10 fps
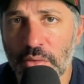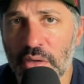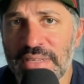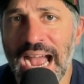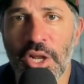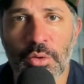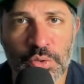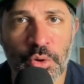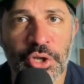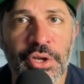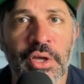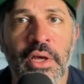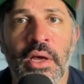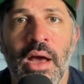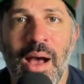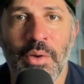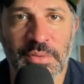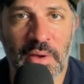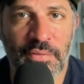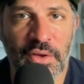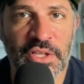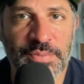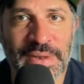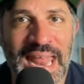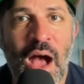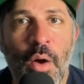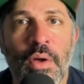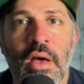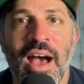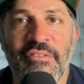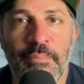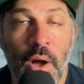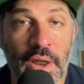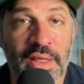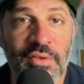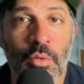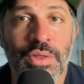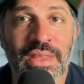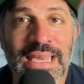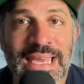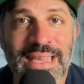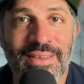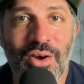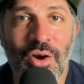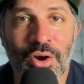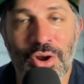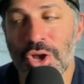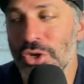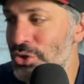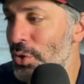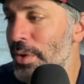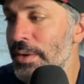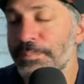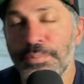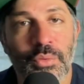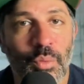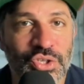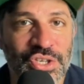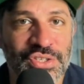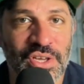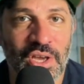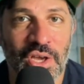Tyler was quoted, "I was in my feelings, but now I've bought into what the Heat are doing," which is